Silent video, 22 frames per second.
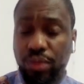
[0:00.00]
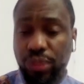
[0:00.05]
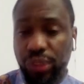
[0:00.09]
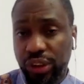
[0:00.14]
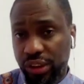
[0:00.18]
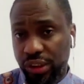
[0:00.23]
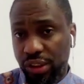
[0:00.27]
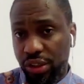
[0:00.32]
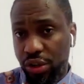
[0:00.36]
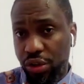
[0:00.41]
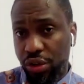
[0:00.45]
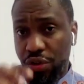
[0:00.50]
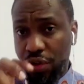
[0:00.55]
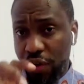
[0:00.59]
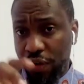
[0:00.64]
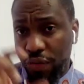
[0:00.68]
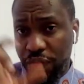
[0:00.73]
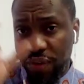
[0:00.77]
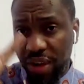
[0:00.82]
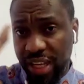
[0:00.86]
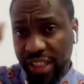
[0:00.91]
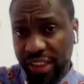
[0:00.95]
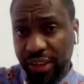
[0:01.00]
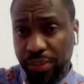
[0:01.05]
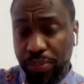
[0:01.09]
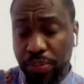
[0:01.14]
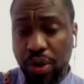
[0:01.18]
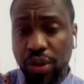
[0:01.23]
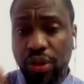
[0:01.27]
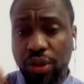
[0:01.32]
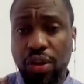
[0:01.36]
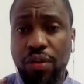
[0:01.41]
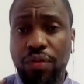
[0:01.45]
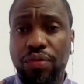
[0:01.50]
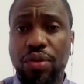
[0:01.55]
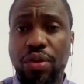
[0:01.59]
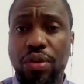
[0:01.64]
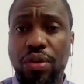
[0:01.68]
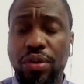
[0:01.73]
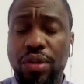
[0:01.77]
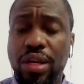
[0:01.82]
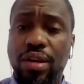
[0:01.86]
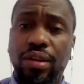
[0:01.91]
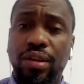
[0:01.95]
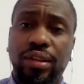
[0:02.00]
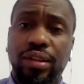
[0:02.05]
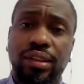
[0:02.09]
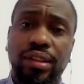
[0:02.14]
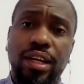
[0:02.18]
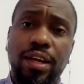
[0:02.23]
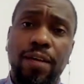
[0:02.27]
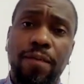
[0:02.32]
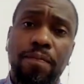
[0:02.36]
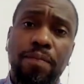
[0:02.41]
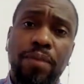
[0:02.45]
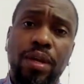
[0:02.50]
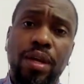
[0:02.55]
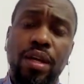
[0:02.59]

which is in the northeast part of the D R C,